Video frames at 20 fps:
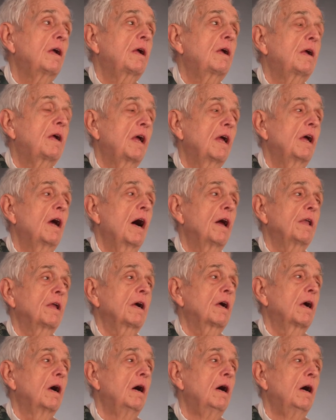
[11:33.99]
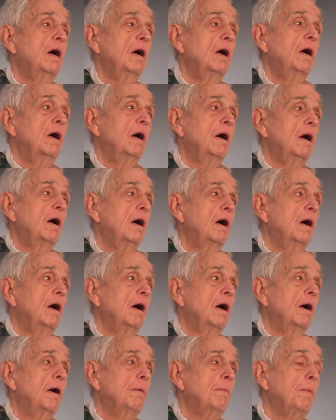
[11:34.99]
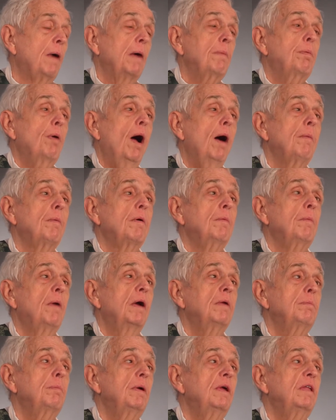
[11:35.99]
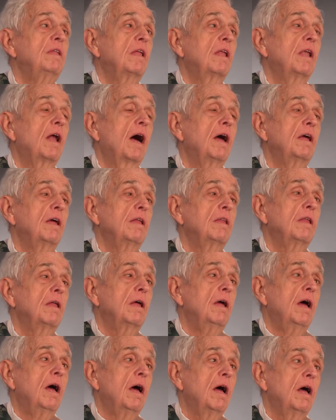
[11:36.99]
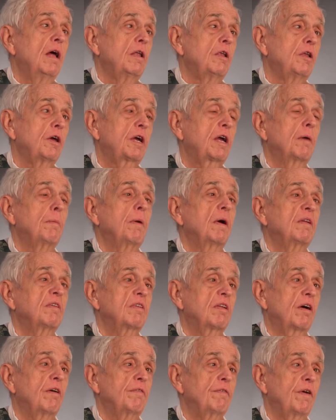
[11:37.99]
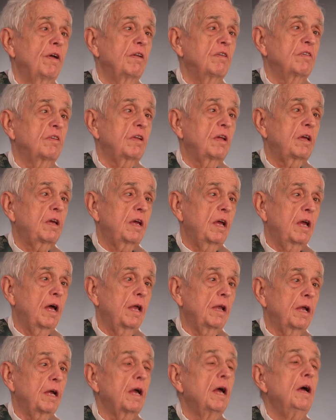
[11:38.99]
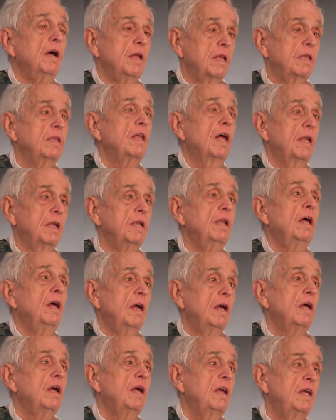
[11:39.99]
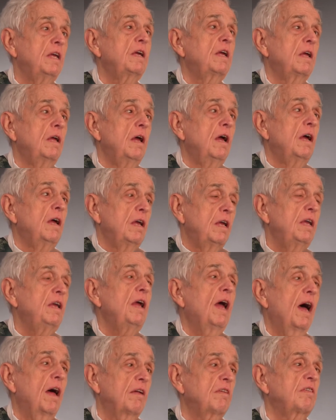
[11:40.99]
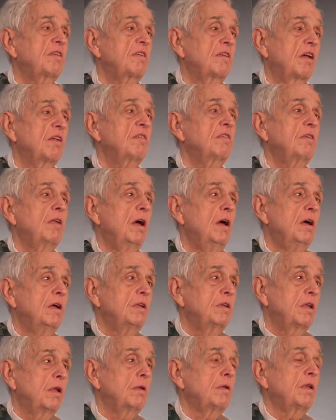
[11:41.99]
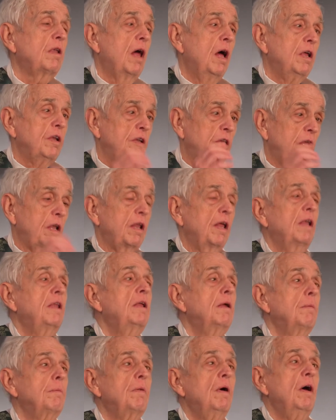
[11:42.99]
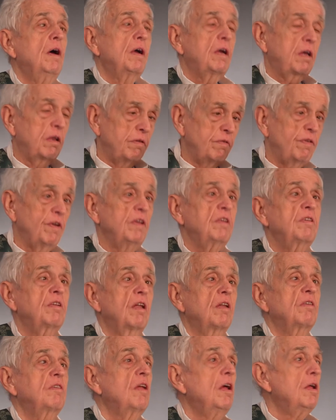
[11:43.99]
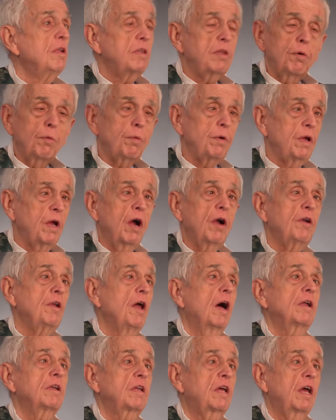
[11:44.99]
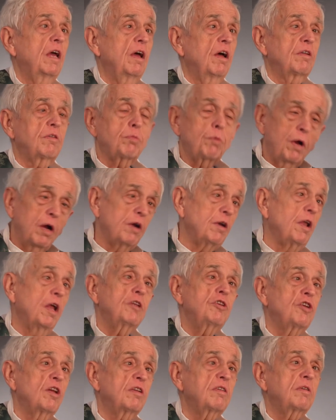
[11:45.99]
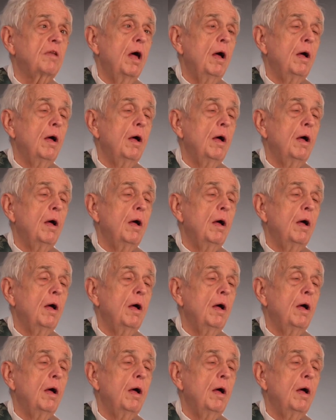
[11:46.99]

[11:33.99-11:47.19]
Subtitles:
chaotic. My problem might be that I look at myself as chaotic. Then he asks us to let him convince us that we are not chaos. We are not just